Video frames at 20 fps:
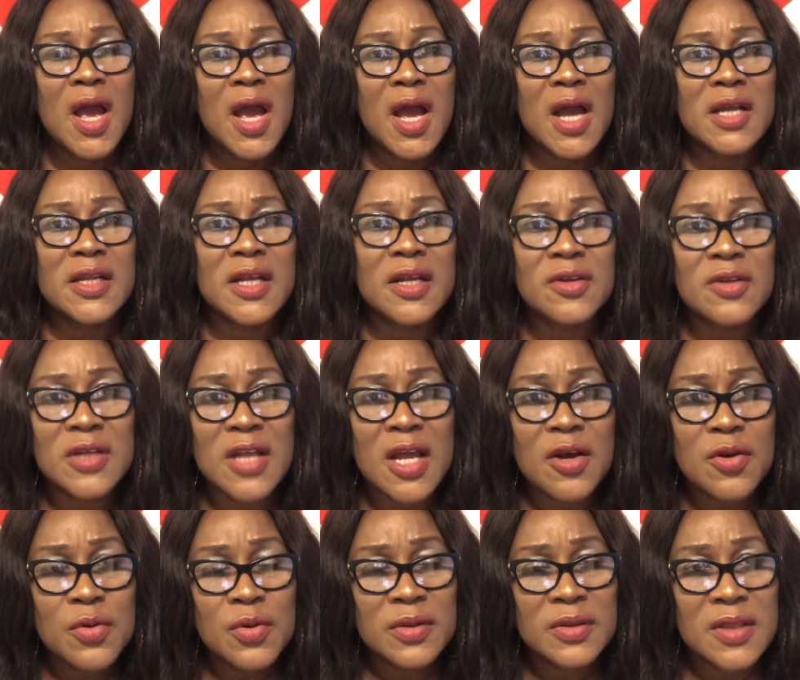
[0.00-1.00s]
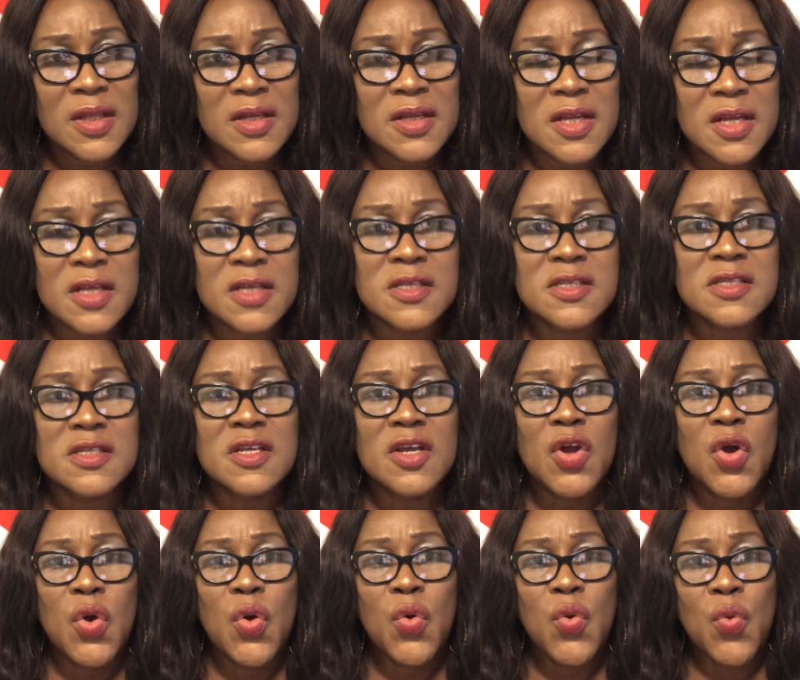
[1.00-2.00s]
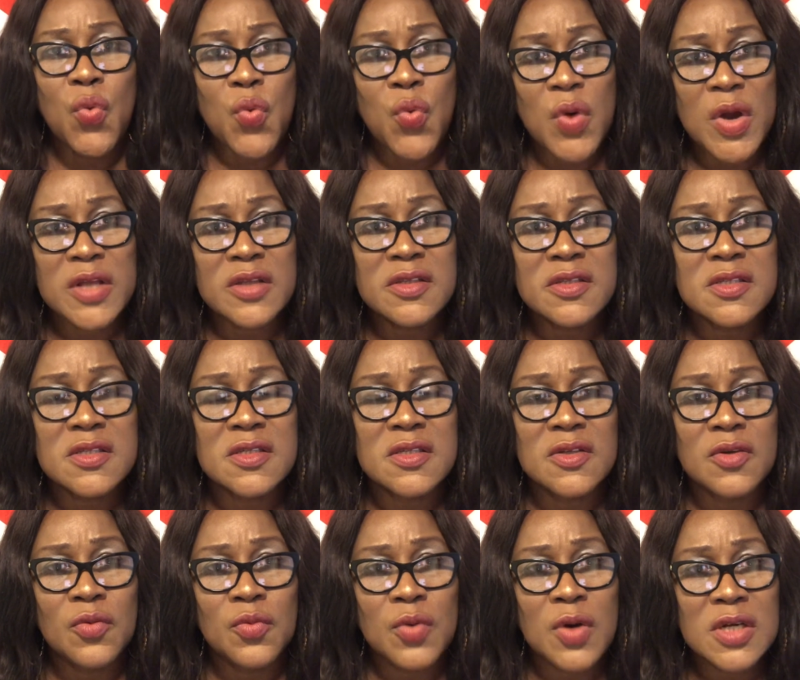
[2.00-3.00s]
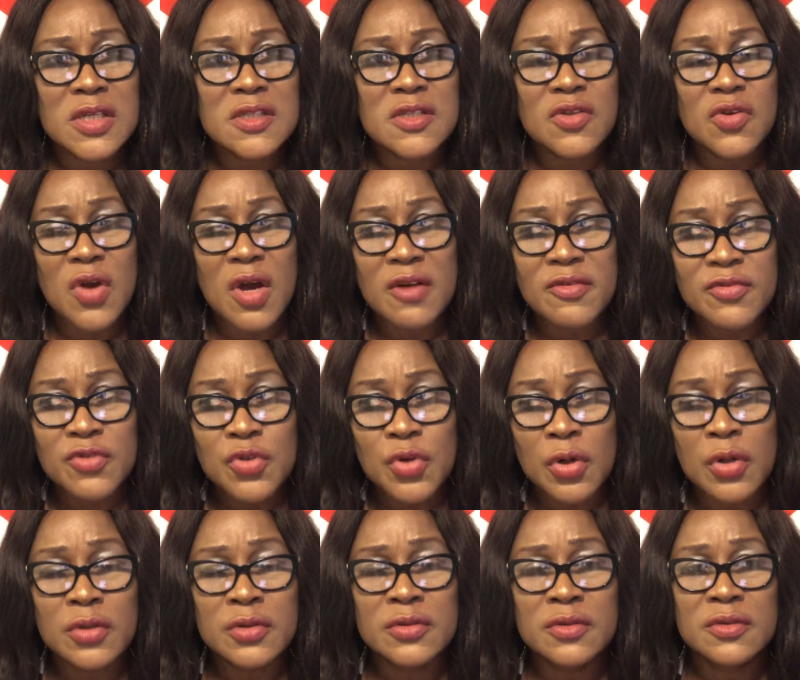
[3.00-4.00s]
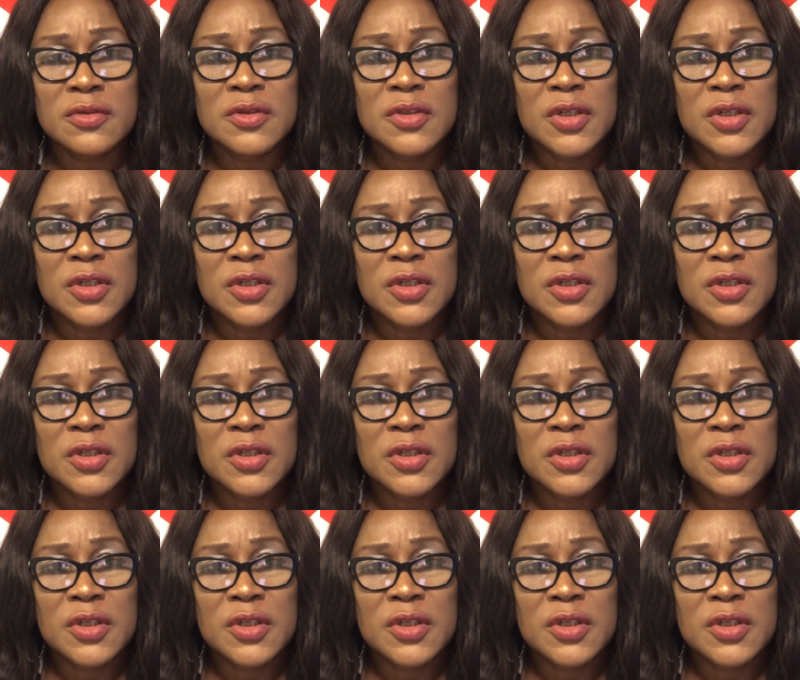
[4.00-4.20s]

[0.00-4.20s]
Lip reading: And another good thing is, once you have done